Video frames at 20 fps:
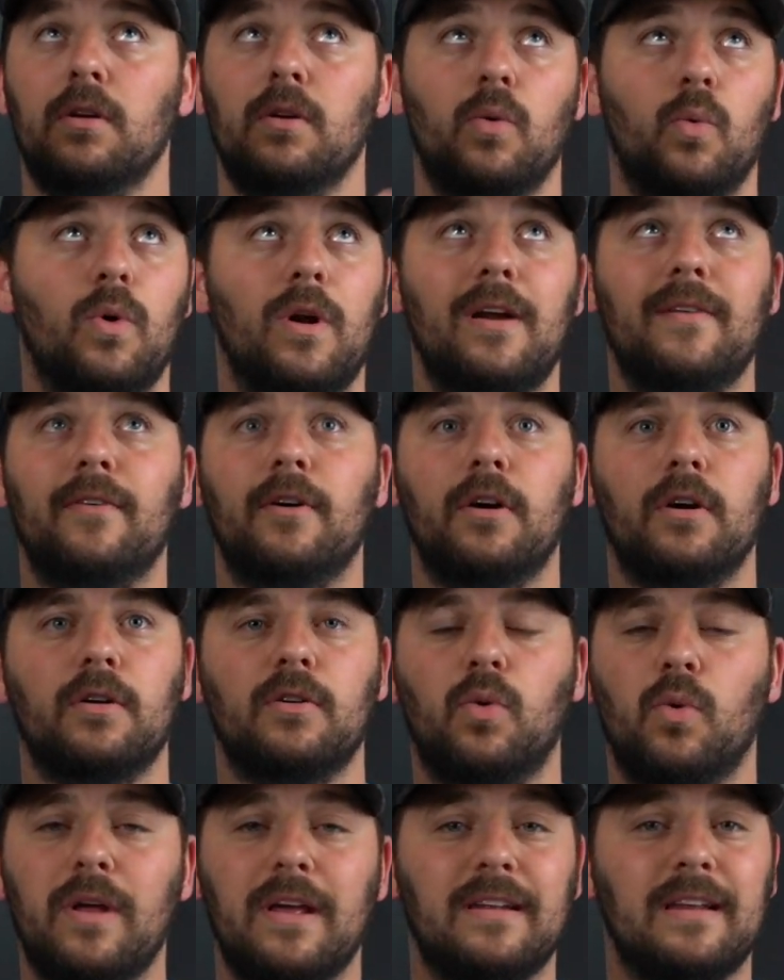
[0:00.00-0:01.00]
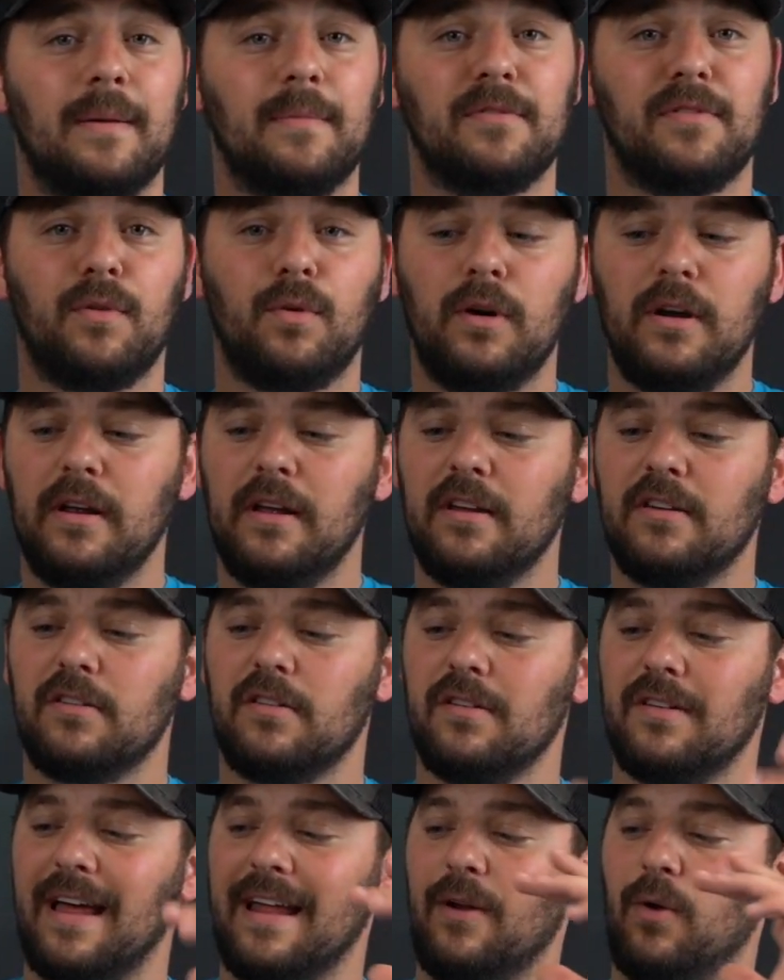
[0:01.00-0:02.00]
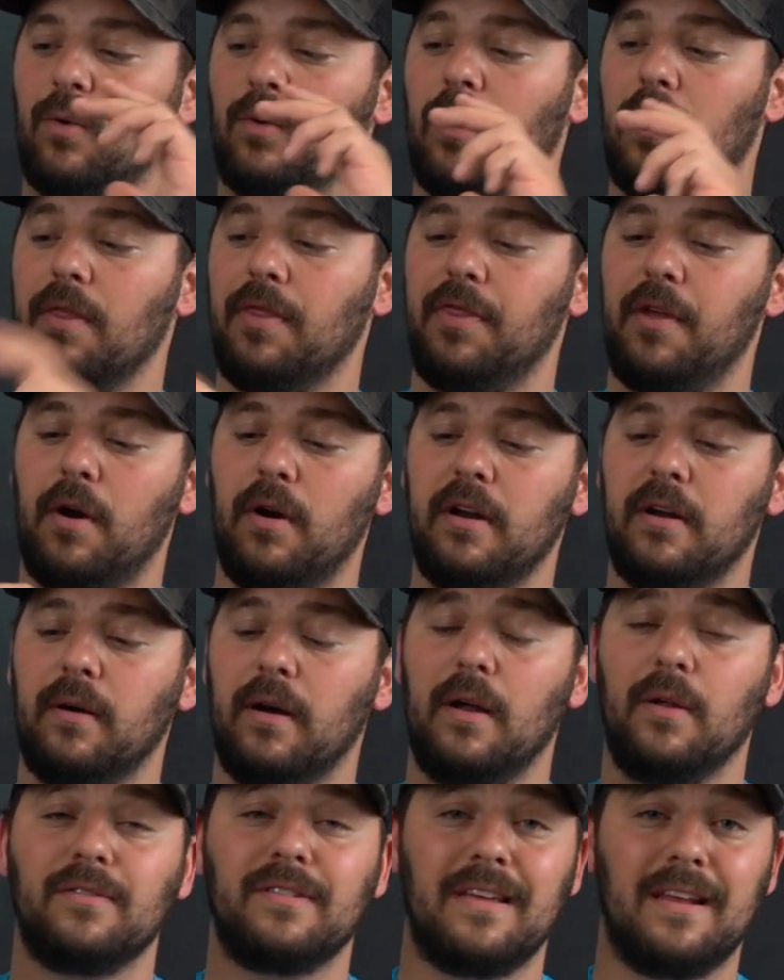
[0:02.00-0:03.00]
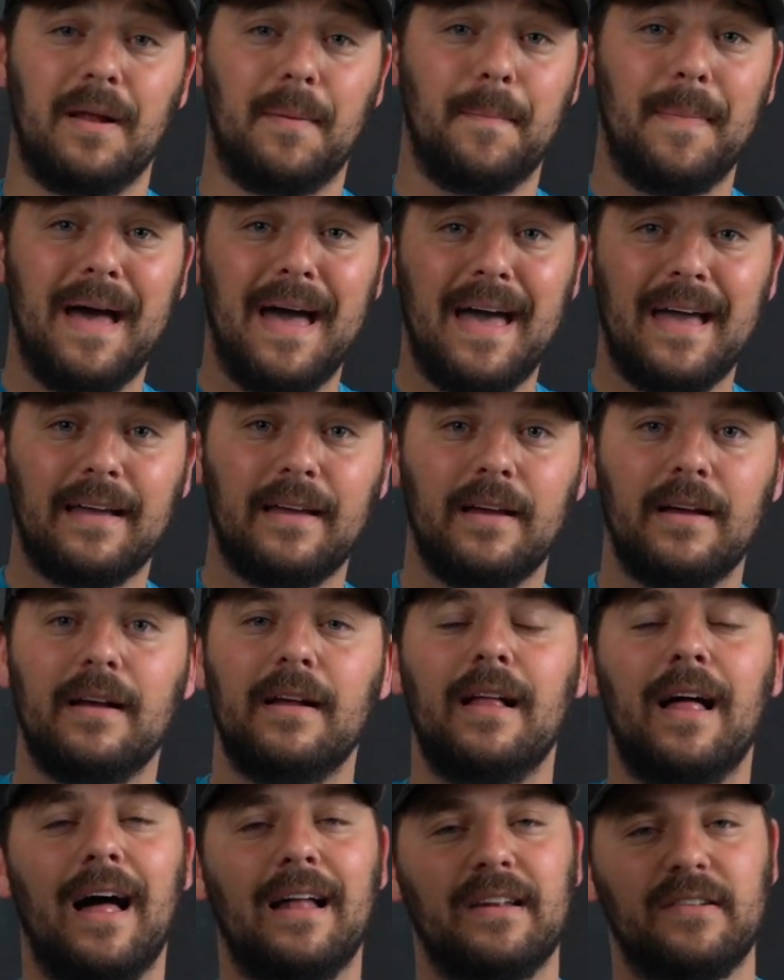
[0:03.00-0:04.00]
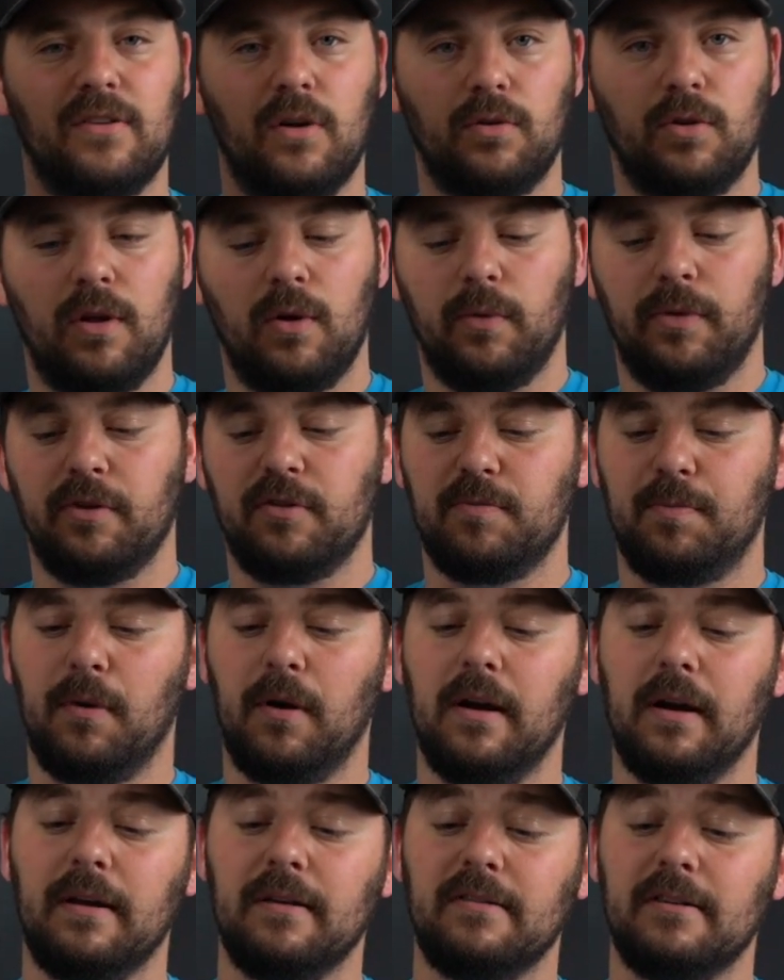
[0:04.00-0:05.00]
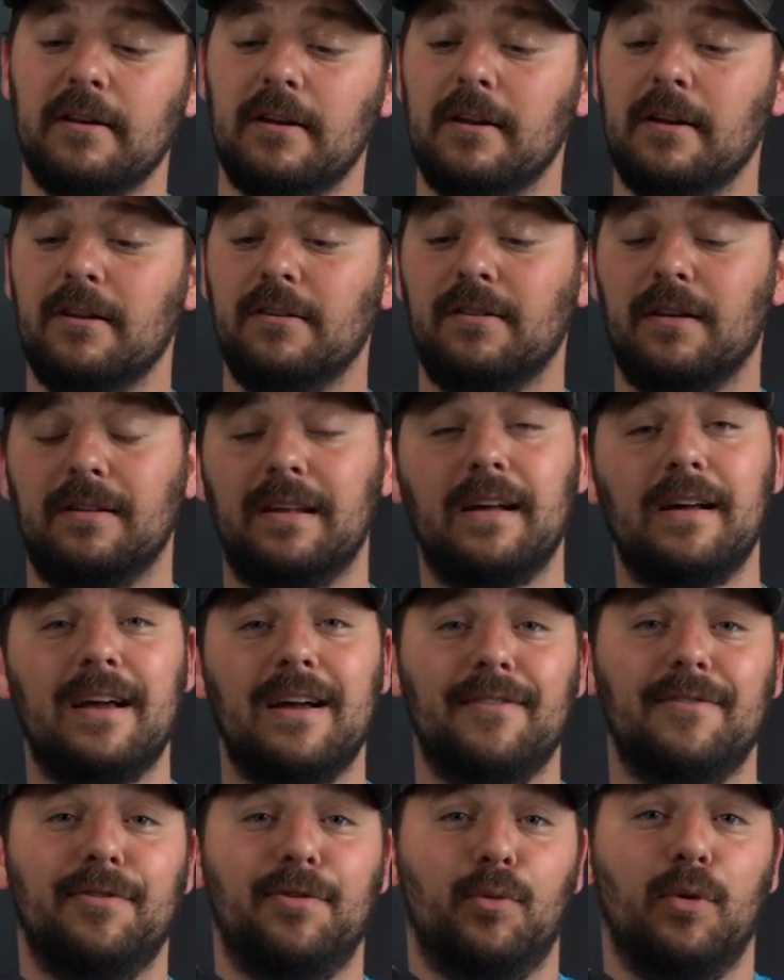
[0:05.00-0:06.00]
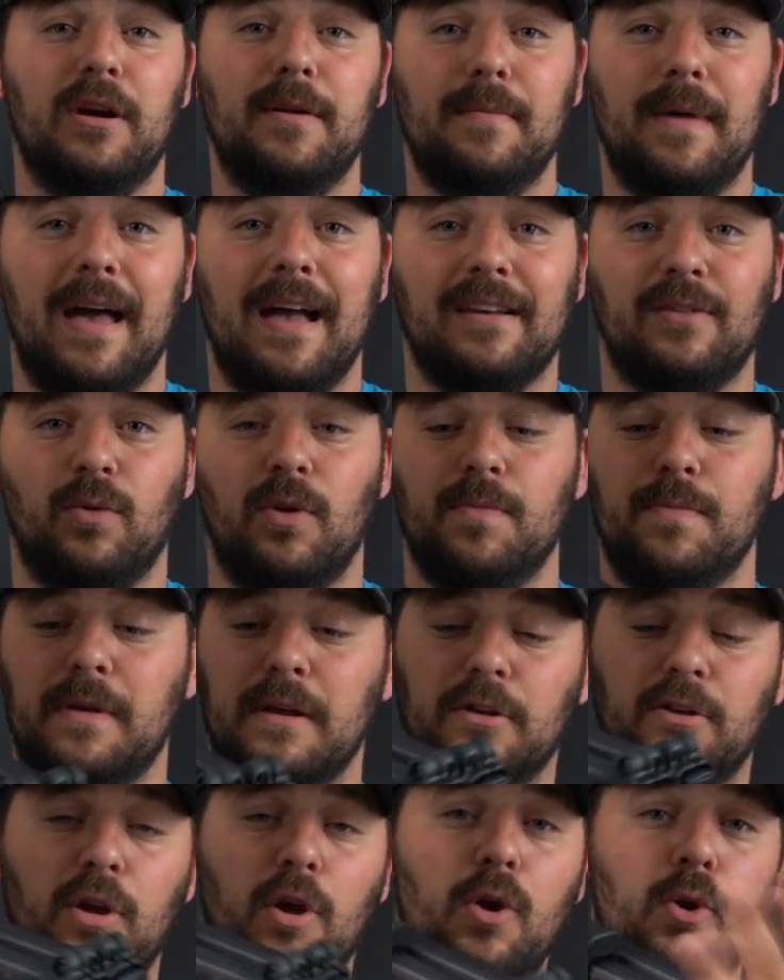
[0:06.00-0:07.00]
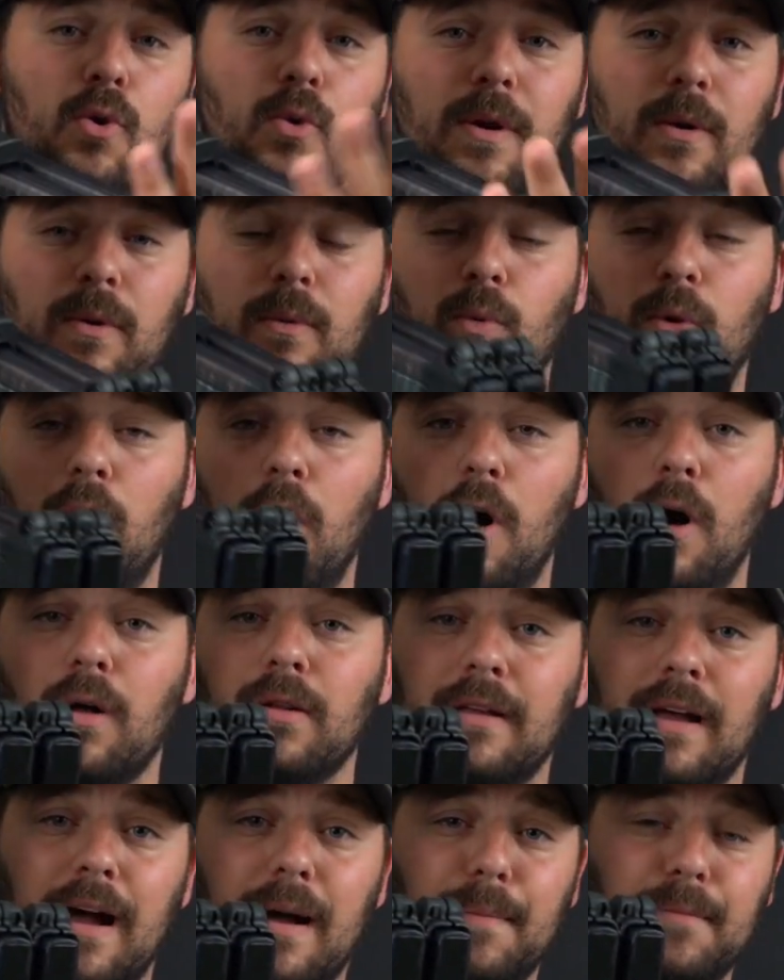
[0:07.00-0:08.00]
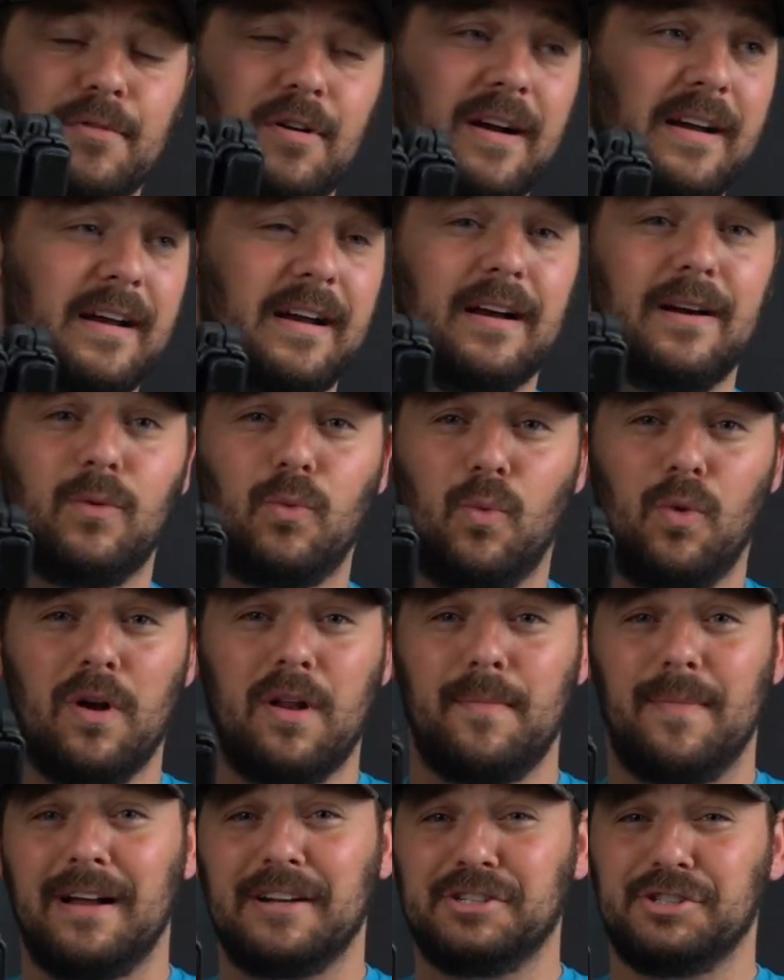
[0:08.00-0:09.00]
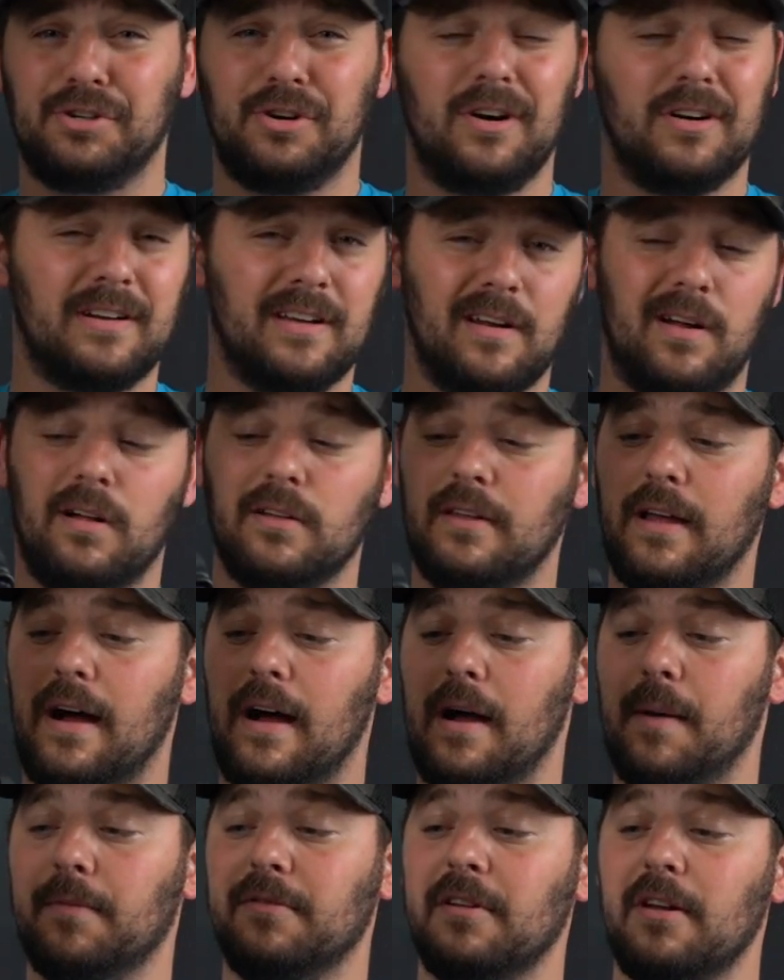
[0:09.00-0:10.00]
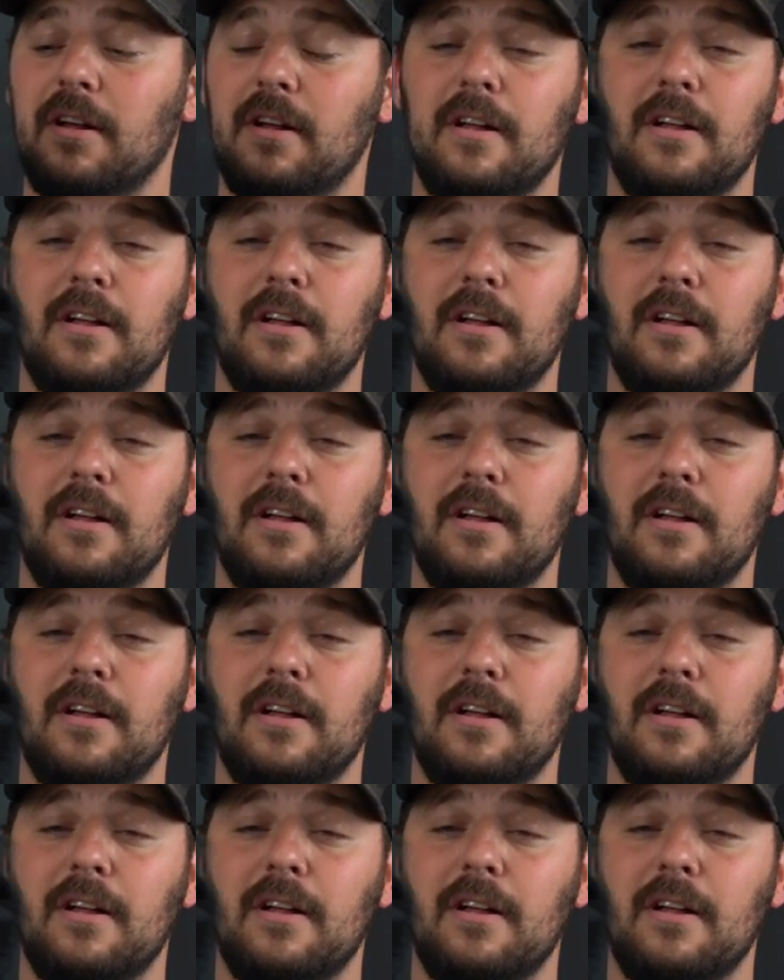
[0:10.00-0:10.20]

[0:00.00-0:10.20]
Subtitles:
whatever 28 times 3 is, because I don't run 30 rounds in a mag. I just don't do it with the springs. So I tell you, I have 3 mags with me, 2 all times right here, 1 in my truck at all times.